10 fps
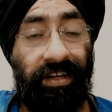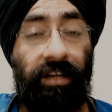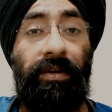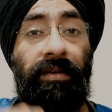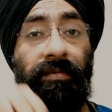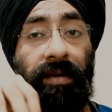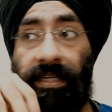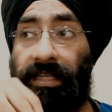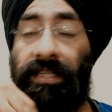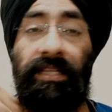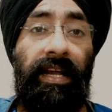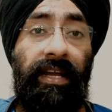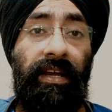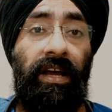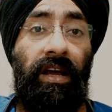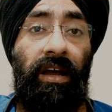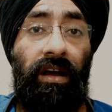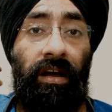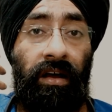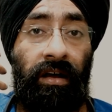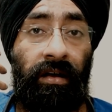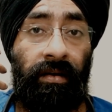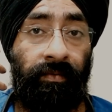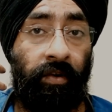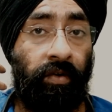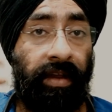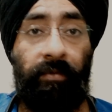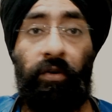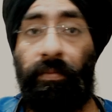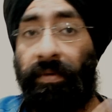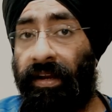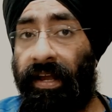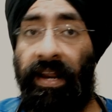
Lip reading: including medications like captopril,